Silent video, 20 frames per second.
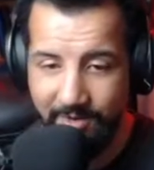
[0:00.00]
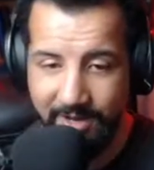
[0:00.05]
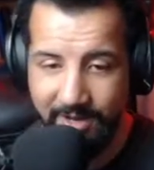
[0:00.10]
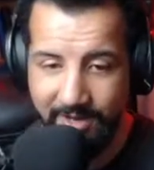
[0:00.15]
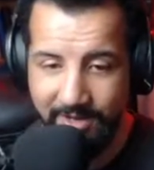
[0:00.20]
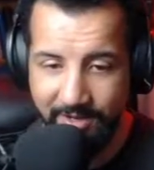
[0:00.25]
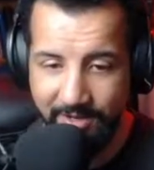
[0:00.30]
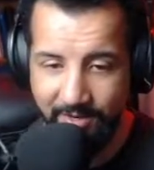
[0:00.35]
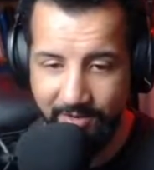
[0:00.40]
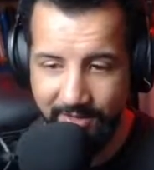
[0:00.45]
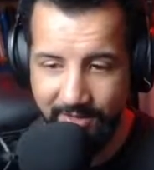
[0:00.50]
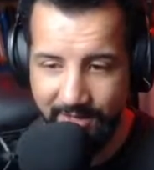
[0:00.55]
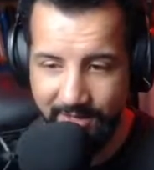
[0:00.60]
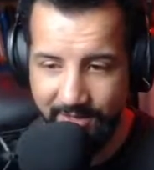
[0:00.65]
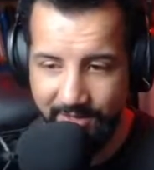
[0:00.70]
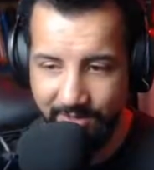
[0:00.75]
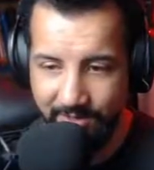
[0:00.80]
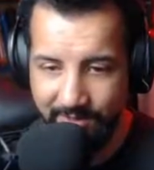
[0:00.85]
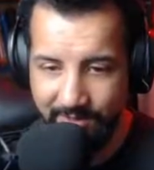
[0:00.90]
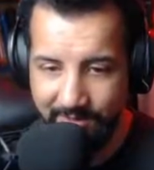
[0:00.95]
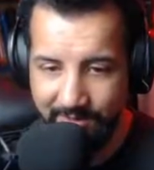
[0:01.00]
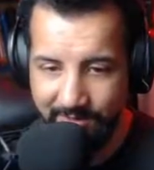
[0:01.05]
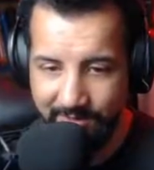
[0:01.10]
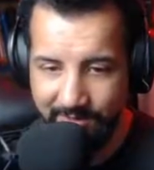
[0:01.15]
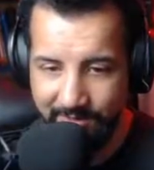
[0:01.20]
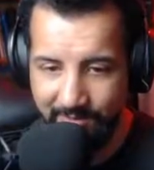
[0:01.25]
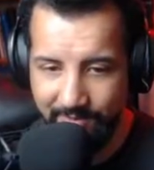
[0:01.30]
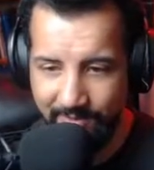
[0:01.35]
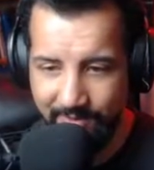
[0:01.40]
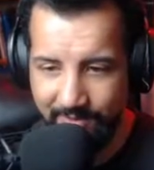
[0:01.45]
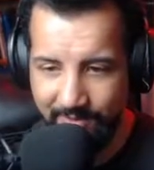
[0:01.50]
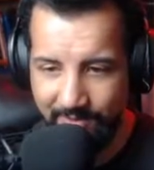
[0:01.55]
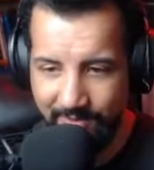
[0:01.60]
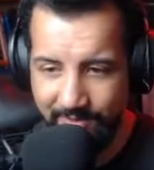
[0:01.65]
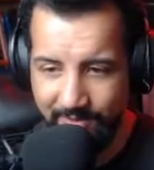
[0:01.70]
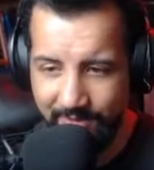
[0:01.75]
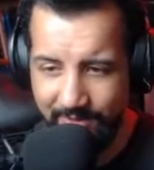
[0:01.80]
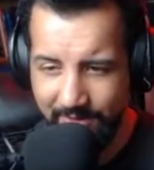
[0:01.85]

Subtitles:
I do. Ew.